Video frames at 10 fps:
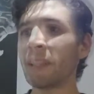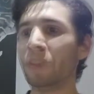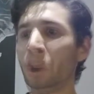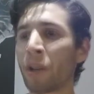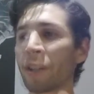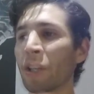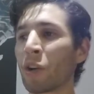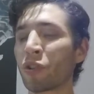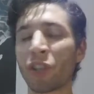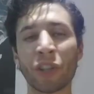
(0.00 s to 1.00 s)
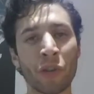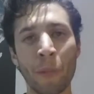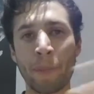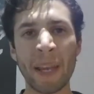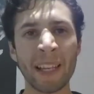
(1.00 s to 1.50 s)
So the whales, they're
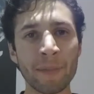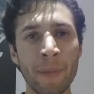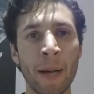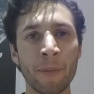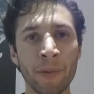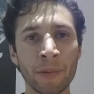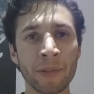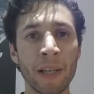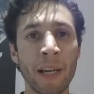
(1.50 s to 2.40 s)
the biggest mammals